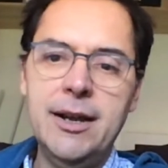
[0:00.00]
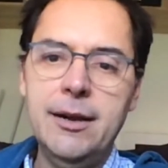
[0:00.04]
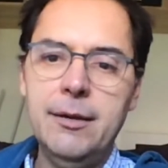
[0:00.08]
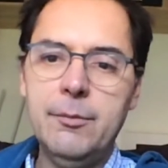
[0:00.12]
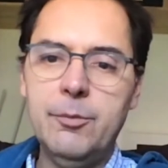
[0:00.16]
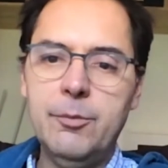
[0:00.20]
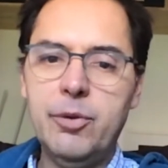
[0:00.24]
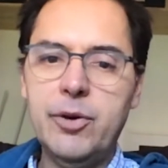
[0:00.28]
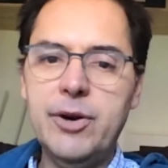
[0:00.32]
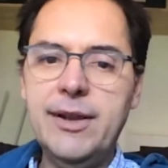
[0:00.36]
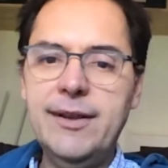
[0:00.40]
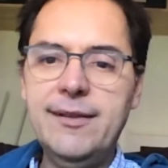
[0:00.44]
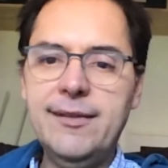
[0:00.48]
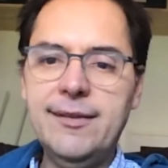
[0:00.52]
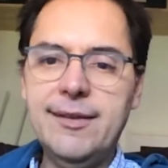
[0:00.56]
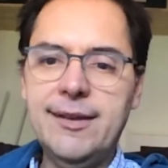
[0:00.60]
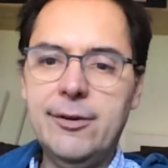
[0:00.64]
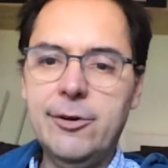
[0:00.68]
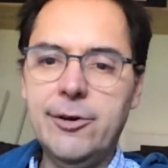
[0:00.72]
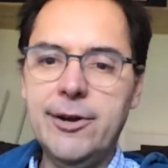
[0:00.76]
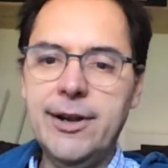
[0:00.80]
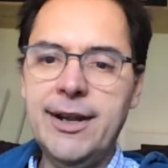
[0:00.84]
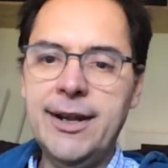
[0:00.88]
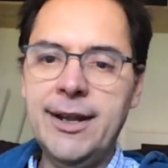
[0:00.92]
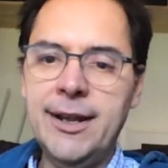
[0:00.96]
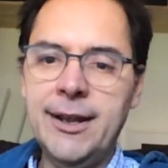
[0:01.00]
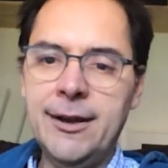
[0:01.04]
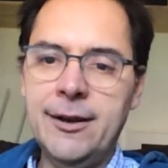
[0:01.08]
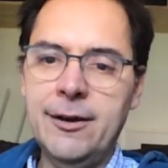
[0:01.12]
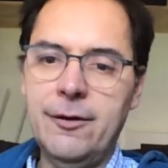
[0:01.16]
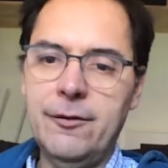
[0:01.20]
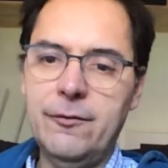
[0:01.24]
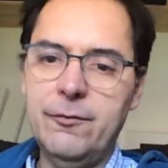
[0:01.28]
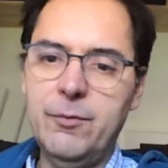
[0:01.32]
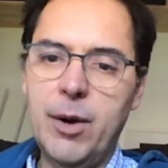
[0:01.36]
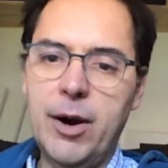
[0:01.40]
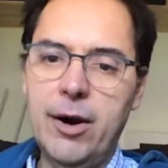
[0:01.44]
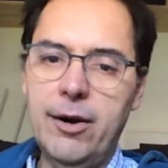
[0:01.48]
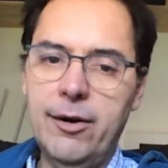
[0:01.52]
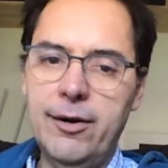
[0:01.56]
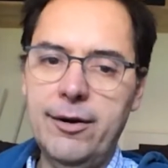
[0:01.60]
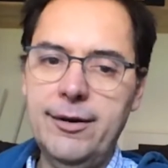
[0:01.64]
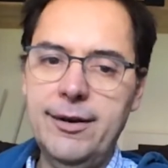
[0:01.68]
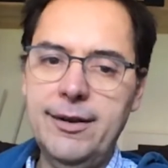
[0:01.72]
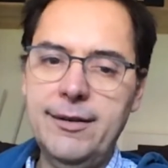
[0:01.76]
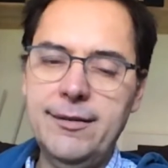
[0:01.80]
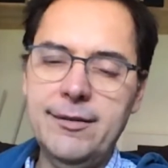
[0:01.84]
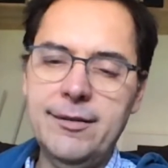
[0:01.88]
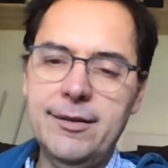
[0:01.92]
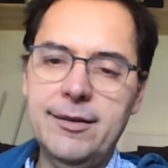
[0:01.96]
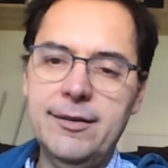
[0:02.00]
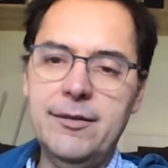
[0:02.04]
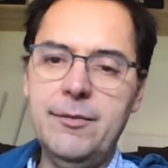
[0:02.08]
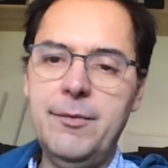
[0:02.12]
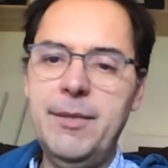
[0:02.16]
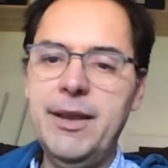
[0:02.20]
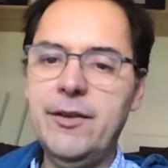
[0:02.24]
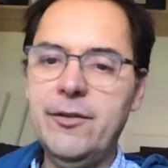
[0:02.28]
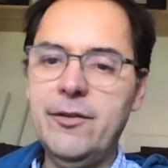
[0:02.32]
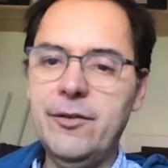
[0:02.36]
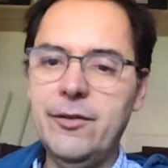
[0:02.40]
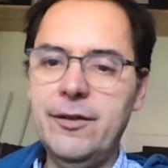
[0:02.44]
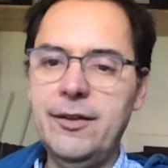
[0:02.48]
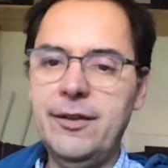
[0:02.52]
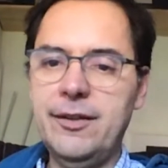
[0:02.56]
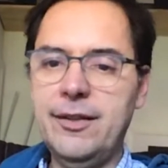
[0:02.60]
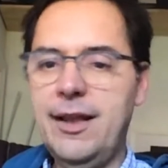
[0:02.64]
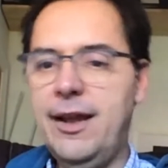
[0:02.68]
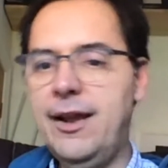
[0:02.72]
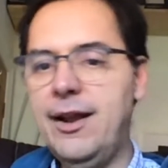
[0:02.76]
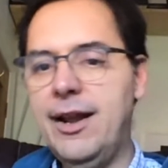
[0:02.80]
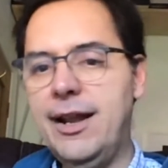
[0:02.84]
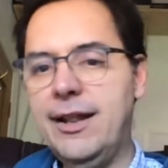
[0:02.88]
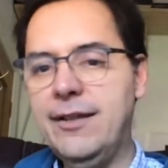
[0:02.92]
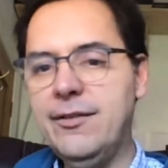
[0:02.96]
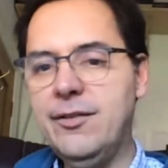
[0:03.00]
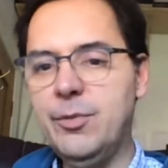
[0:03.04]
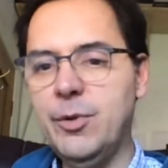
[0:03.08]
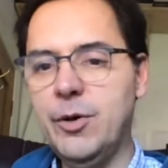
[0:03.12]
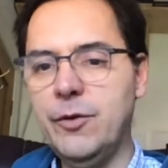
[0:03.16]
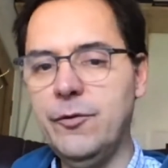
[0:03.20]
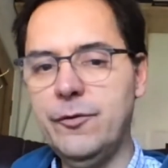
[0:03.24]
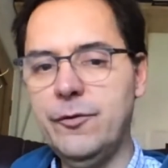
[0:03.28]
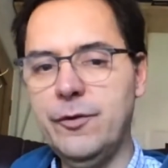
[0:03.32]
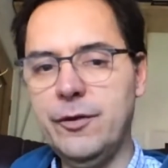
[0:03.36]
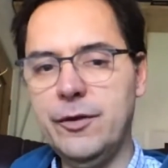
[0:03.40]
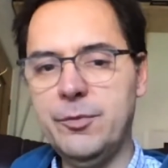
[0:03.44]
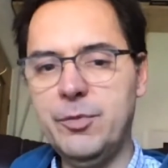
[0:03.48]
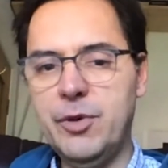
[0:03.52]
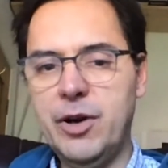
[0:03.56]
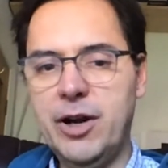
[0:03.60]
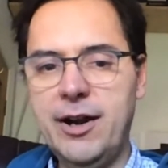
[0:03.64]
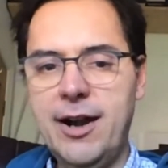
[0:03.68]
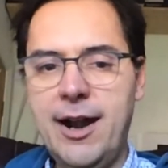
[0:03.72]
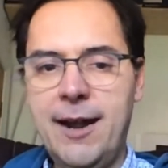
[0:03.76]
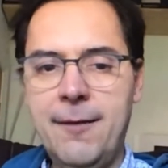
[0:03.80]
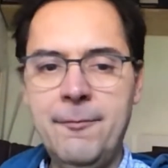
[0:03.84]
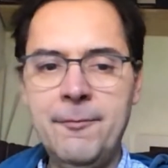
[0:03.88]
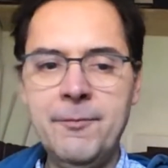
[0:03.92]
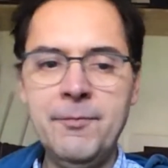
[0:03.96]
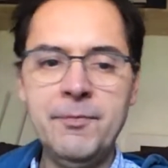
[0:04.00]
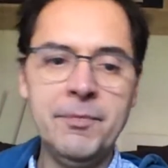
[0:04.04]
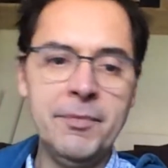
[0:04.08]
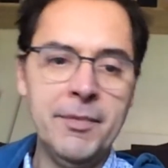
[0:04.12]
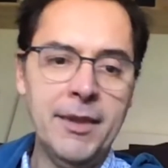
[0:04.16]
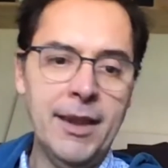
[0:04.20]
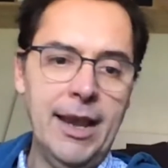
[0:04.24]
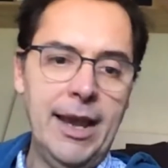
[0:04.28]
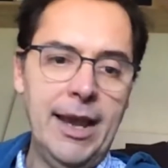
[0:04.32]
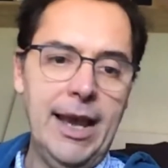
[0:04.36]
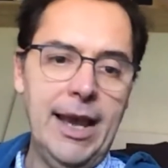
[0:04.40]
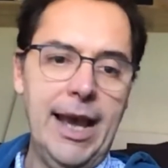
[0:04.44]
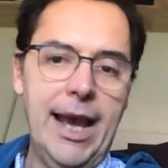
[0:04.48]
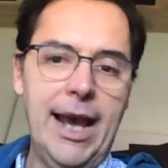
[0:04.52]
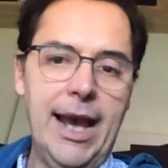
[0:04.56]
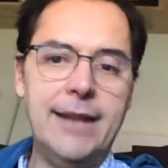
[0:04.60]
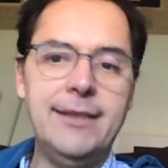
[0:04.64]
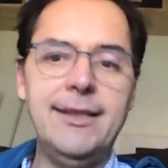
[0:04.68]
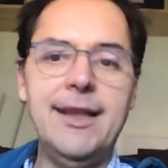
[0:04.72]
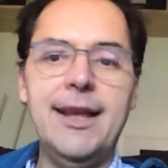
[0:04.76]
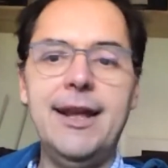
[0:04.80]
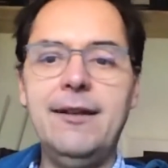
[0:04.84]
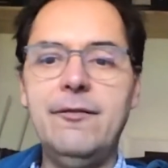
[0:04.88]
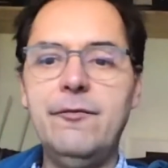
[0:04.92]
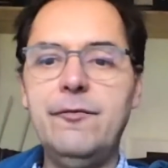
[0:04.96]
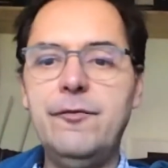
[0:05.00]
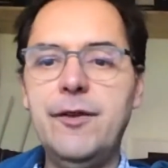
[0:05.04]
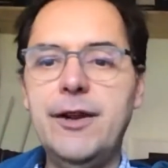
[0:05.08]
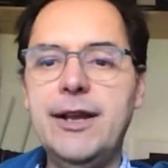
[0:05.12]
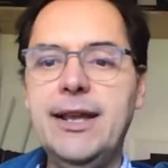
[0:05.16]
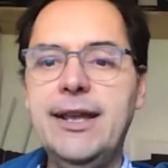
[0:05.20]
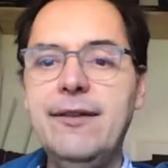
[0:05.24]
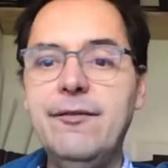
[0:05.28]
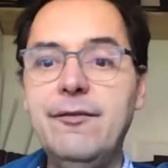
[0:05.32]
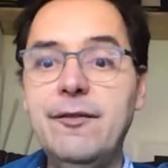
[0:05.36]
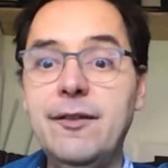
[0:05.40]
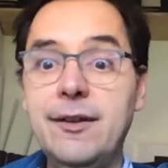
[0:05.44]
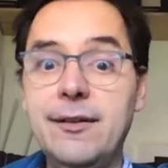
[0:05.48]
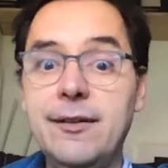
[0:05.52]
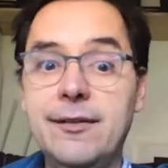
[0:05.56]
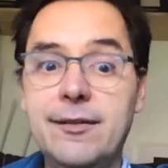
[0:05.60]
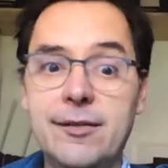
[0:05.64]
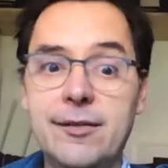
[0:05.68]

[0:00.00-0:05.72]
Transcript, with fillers: pre-screening of borrowers to make sure that they're eligible for the program, and then forgiveness